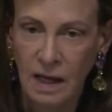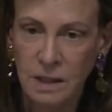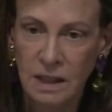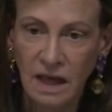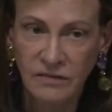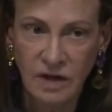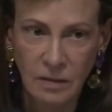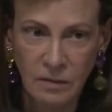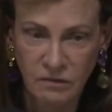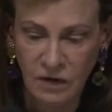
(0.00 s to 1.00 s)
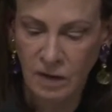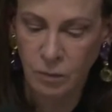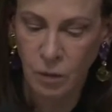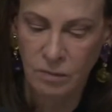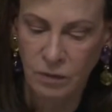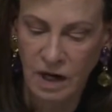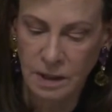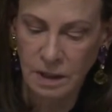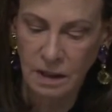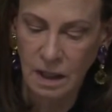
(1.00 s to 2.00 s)
And she left a very poor
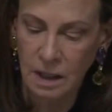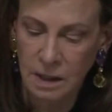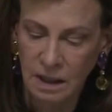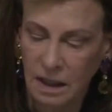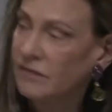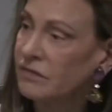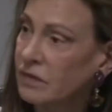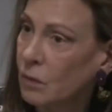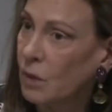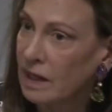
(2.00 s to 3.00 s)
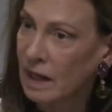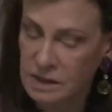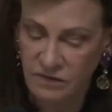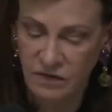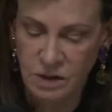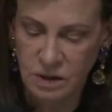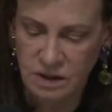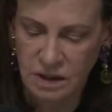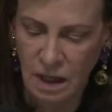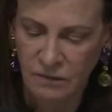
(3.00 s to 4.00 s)
impression. She left the White House
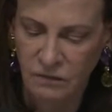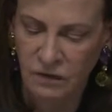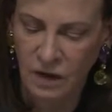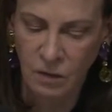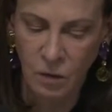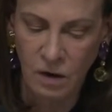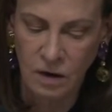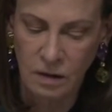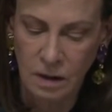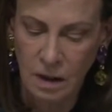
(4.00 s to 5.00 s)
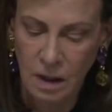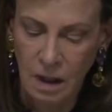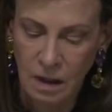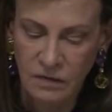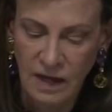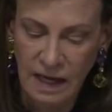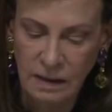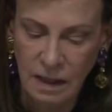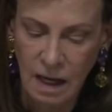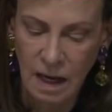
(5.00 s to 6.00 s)
officials very worried
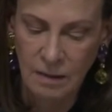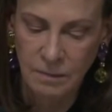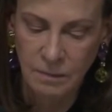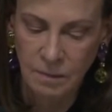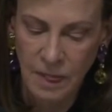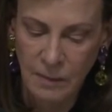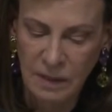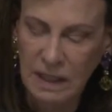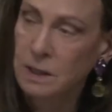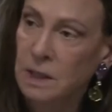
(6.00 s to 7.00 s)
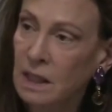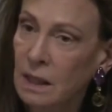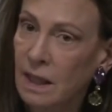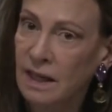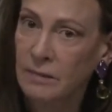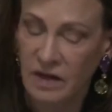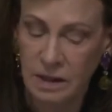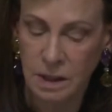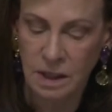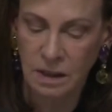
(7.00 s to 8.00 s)
that um, because she claimed
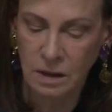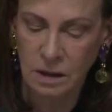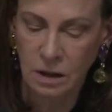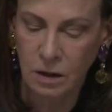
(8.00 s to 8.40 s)
that she could